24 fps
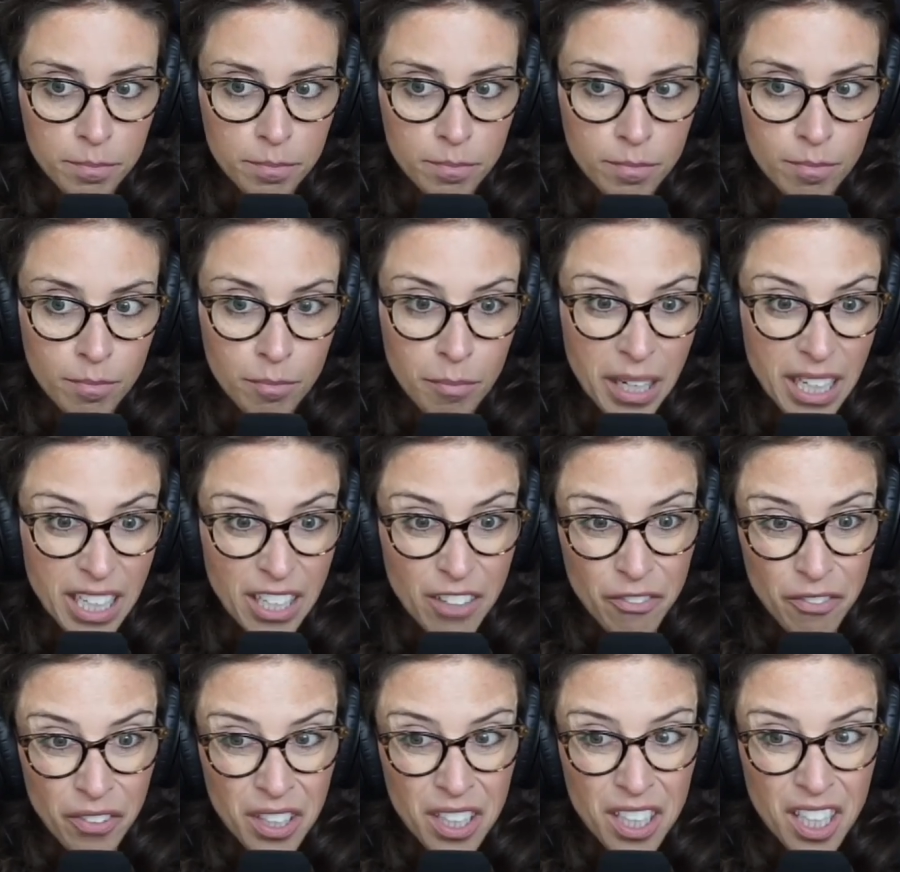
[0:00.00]
Might
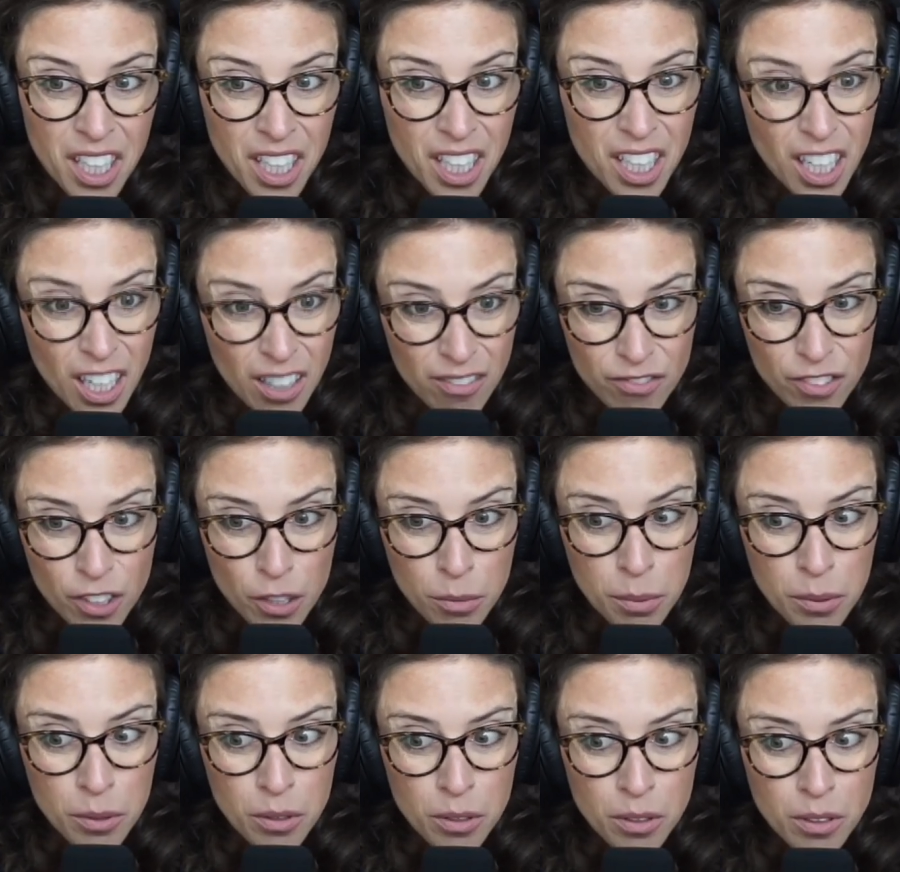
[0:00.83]
it feel
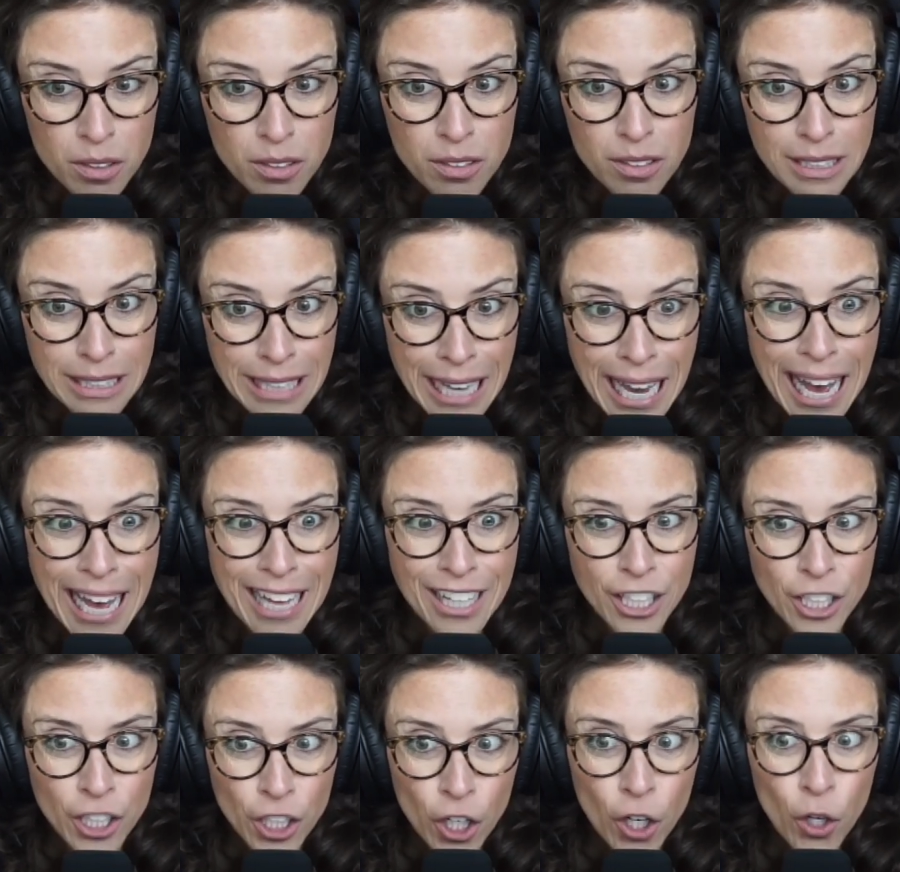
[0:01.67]
uncomfortable? Yeah,
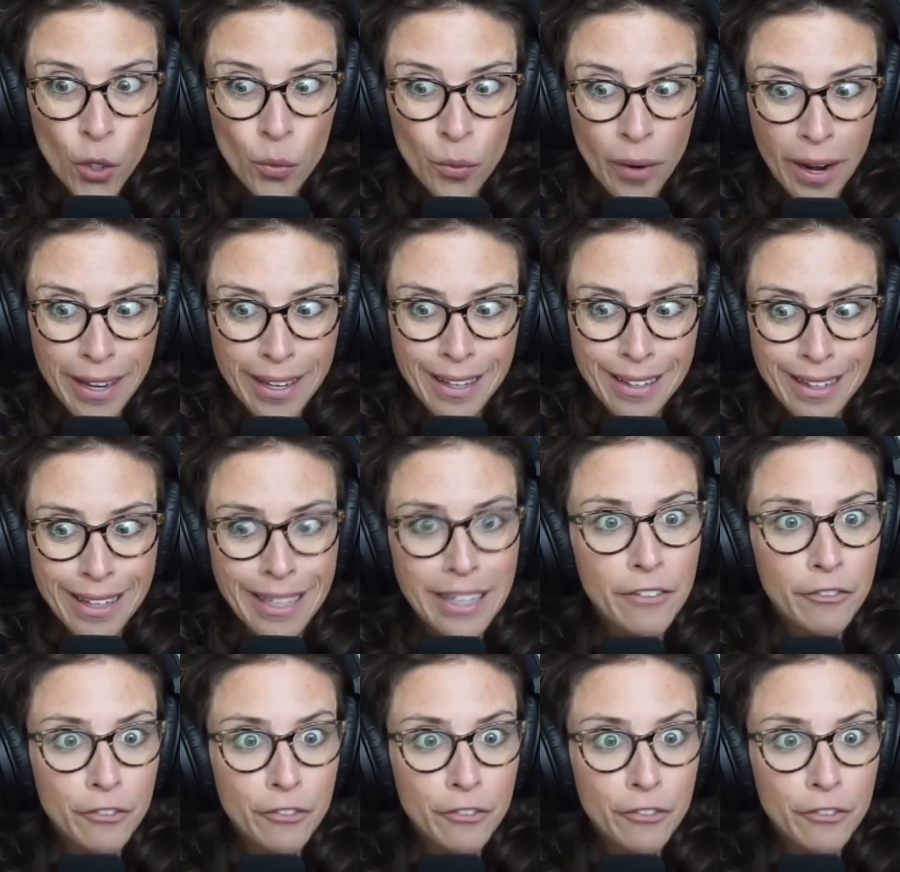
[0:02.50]
you co-regulate.